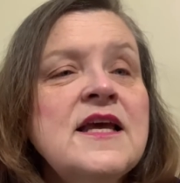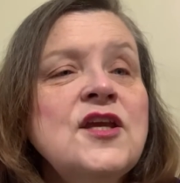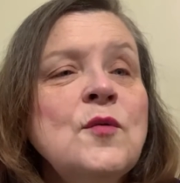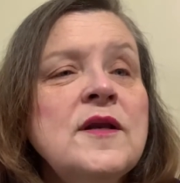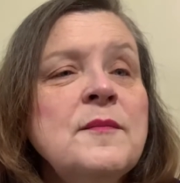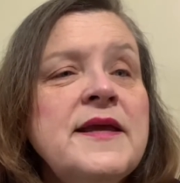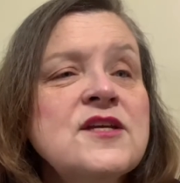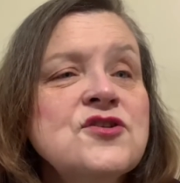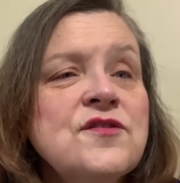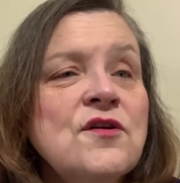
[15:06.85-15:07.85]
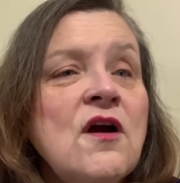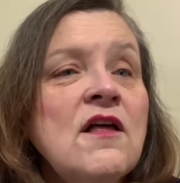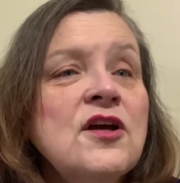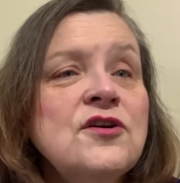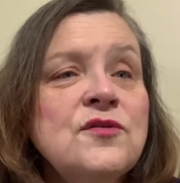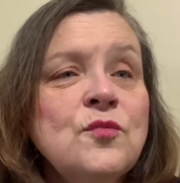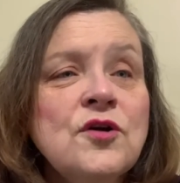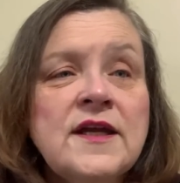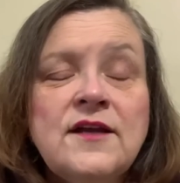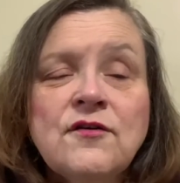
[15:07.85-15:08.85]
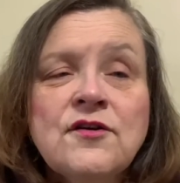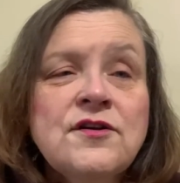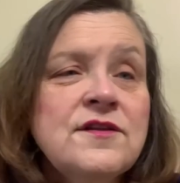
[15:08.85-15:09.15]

You want to make sure they're all in good working order